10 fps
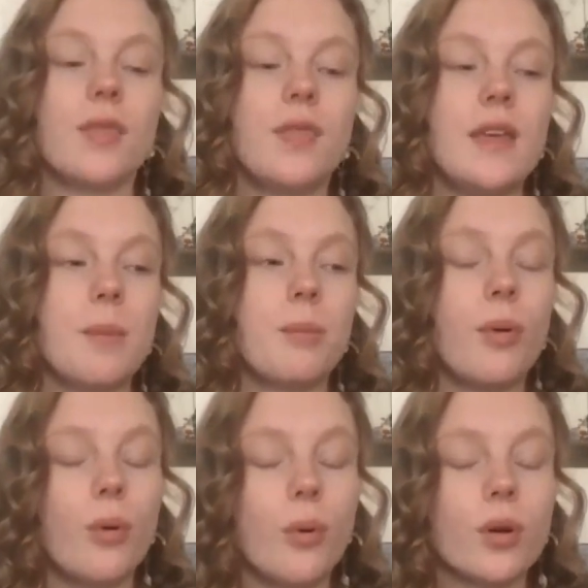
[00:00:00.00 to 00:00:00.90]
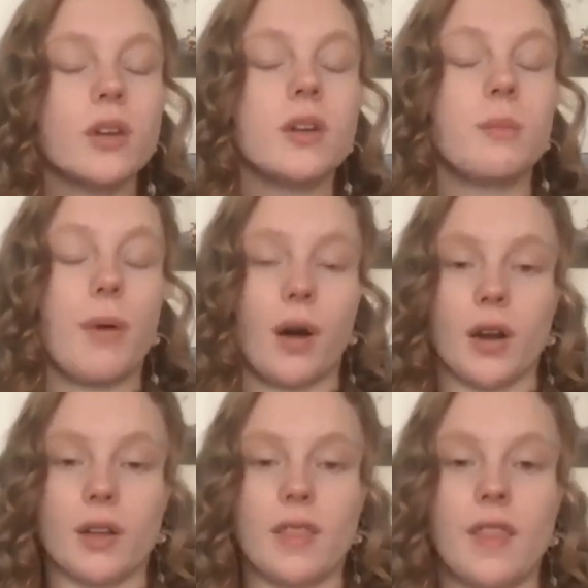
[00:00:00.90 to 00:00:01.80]
the important
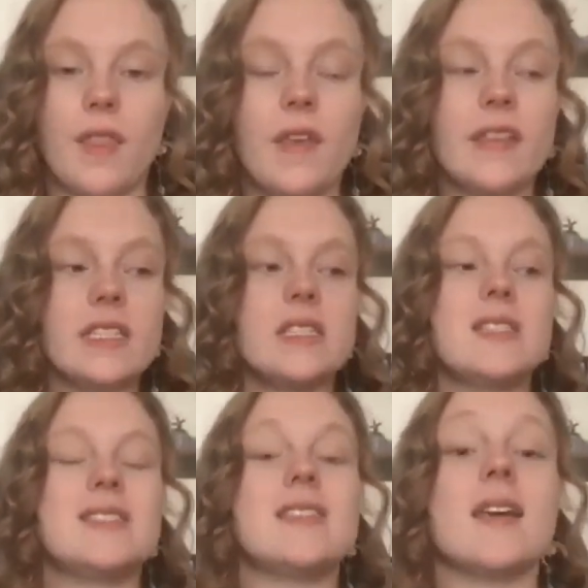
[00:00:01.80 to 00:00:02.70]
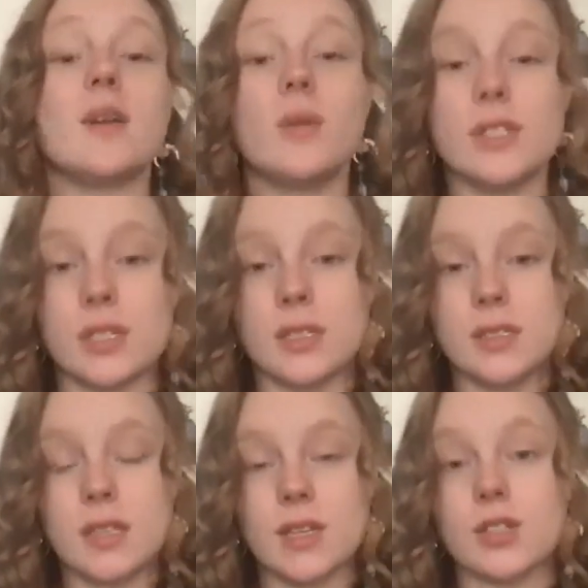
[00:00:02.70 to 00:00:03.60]
part, the thing that
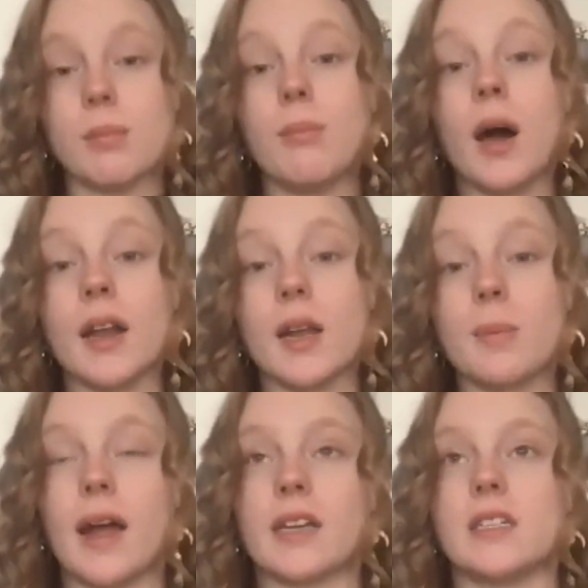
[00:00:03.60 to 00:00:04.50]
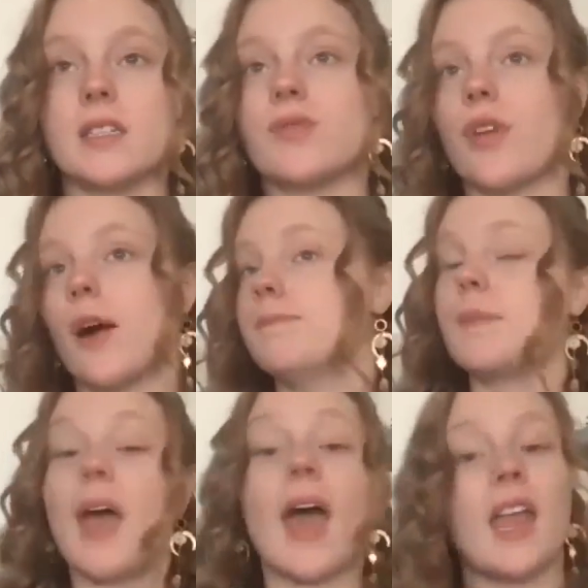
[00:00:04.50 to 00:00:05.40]
distinguishes a shamanic practice
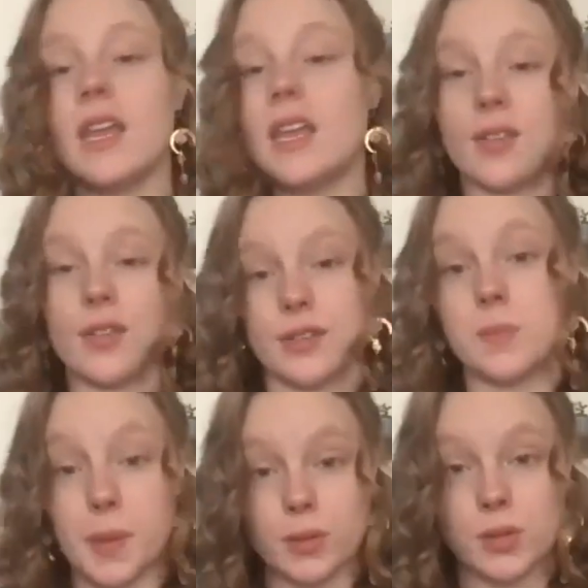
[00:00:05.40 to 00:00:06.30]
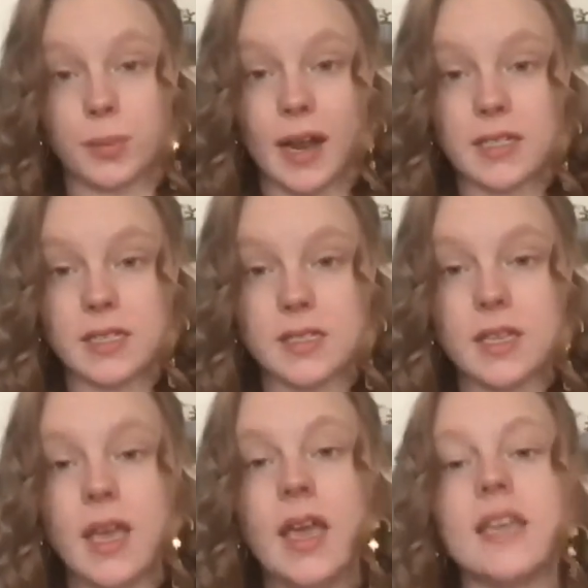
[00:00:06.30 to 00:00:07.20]
from any other spiritual practice,
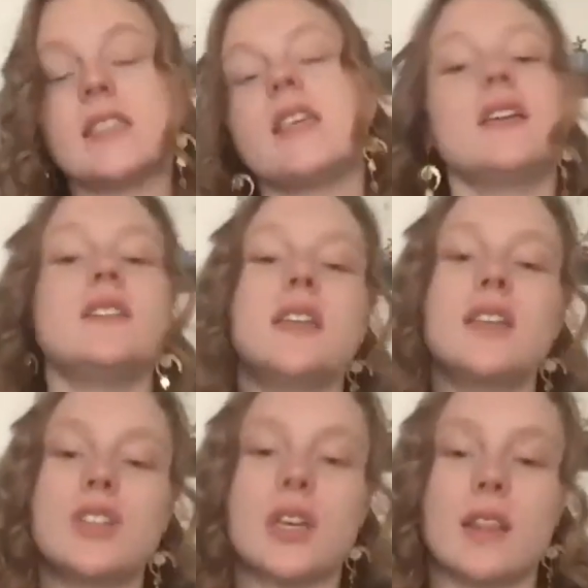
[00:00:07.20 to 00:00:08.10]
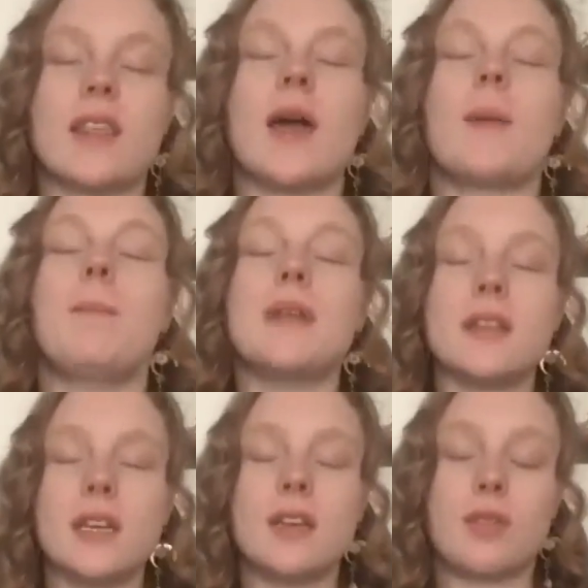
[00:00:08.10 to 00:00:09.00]
is the addition, the
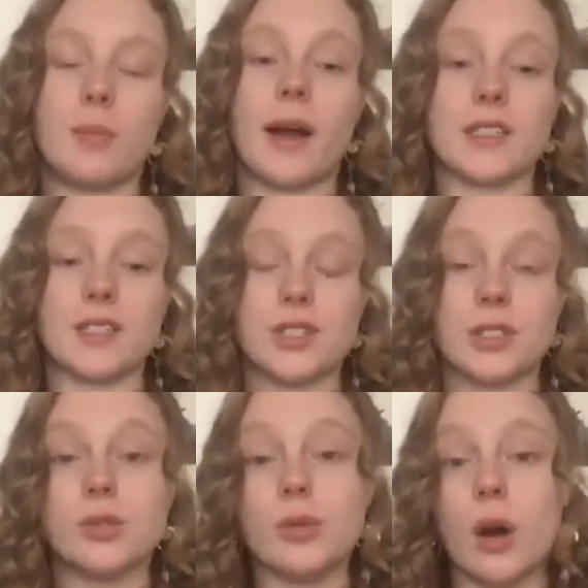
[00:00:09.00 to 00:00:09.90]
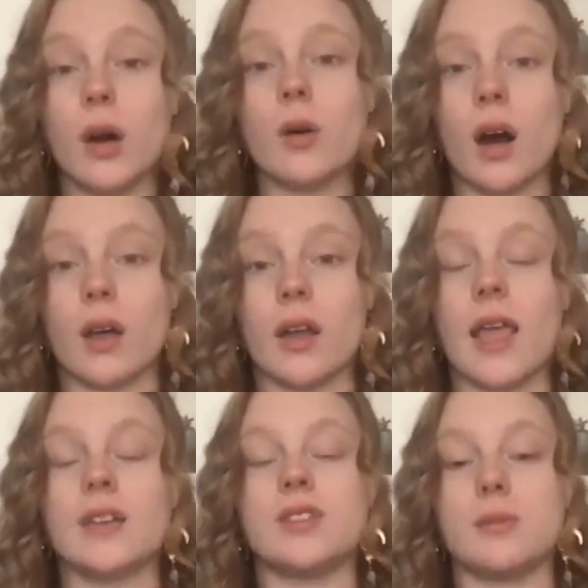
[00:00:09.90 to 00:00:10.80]
ability of the practitioner to go on
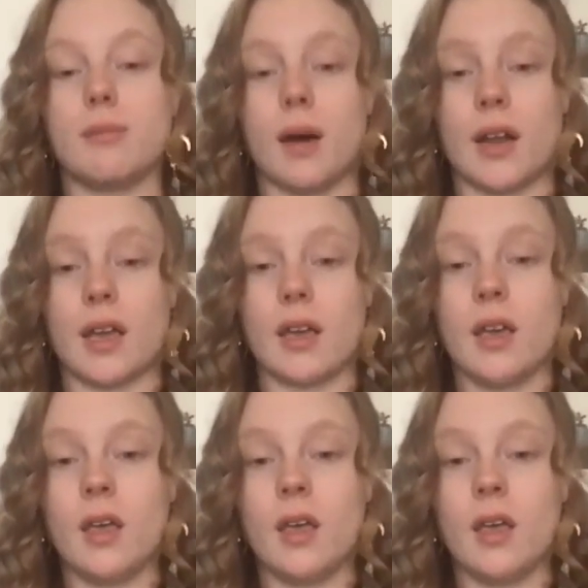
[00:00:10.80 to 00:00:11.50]
a shamanic